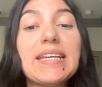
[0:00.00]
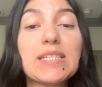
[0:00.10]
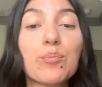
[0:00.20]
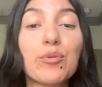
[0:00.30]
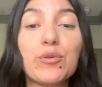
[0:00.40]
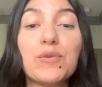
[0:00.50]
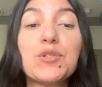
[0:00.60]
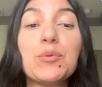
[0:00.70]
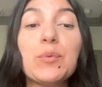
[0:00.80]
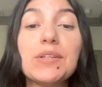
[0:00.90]
is
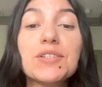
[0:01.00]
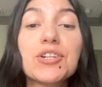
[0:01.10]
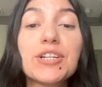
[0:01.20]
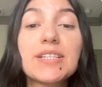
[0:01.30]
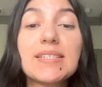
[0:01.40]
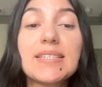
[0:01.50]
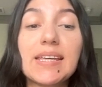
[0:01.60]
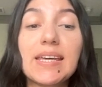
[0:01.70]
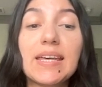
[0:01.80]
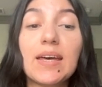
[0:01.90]
approved, you will start to
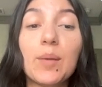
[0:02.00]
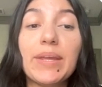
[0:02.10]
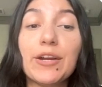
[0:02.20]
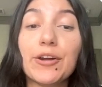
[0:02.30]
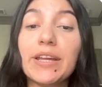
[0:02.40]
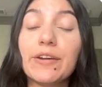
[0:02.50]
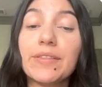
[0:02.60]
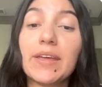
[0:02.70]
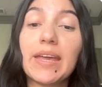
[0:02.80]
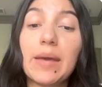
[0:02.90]
see it appear here
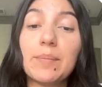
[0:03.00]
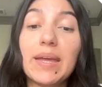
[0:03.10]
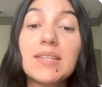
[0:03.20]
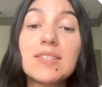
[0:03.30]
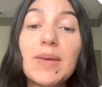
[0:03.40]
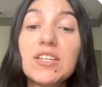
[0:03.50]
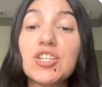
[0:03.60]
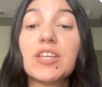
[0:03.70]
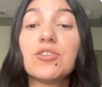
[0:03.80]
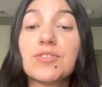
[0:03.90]
in the campaigns page
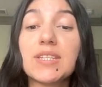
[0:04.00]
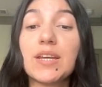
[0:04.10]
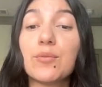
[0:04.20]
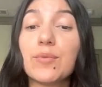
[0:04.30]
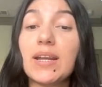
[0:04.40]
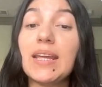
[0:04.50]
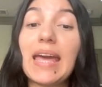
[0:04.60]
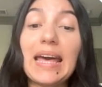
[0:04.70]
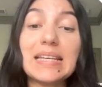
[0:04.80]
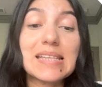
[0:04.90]
and you'll see it
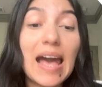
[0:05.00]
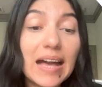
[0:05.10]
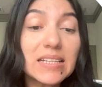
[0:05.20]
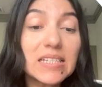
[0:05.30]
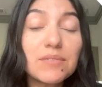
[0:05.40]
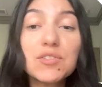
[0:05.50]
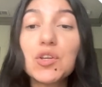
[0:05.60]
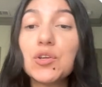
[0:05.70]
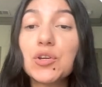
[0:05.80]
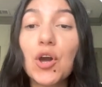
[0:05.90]
running as active. So
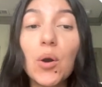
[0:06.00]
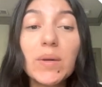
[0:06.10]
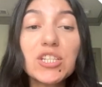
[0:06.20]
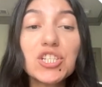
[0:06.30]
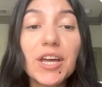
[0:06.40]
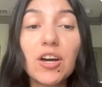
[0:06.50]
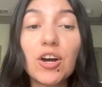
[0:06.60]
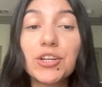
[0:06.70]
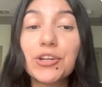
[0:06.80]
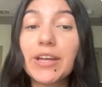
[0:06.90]
you can always check
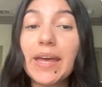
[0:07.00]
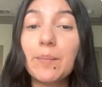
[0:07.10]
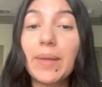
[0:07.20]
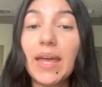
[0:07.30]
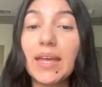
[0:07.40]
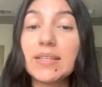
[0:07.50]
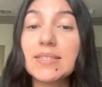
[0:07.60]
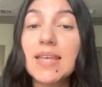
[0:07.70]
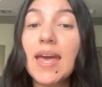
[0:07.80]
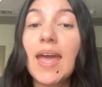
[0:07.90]
on your
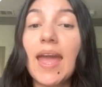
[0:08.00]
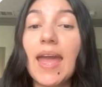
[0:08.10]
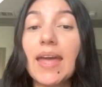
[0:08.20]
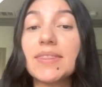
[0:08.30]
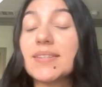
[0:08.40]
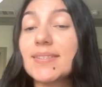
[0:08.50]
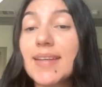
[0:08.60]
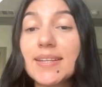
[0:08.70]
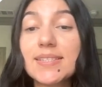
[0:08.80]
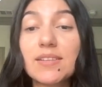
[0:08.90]
campaigns and the
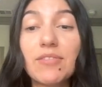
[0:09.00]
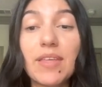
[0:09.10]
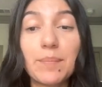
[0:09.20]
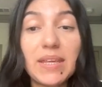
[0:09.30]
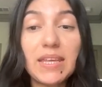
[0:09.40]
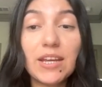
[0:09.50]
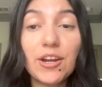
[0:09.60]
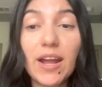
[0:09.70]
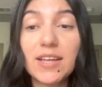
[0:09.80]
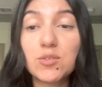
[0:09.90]
status of them
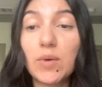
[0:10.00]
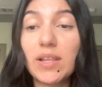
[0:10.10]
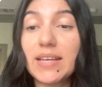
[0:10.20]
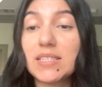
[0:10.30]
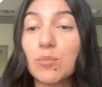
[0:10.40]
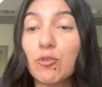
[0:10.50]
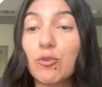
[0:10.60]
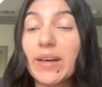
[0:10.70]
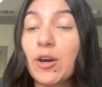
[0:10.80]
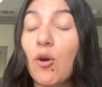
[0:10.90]
here, as well as some
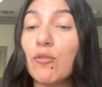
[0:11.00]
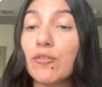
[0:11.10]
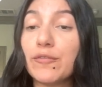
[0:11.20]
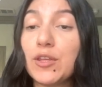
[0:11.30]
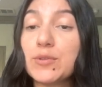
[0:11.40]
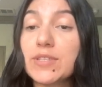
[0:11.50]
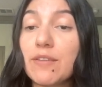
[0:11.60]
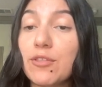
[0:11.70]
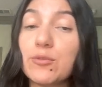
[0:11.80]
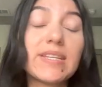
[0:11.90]
quick overviews
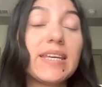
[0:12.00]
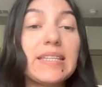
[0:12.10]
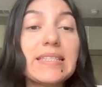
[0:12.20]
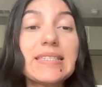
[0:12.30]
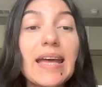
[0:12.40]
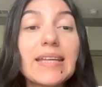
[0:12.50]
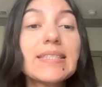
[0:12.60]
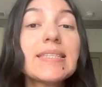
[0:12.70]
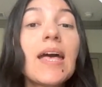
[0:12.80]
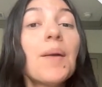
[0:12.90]
of those
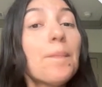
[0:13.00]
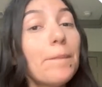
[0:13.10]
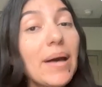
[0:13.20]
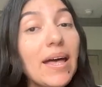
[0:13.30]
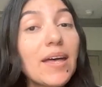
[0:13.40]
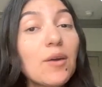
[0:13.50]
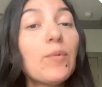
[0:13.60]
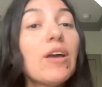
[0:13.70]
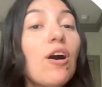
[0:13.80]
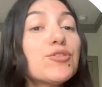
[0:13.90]
insights. But
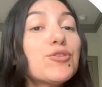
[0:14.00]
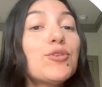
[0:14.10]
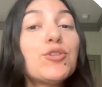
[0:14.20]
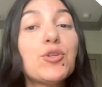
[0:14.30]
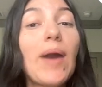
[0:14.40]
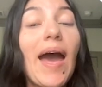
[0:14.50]
we also do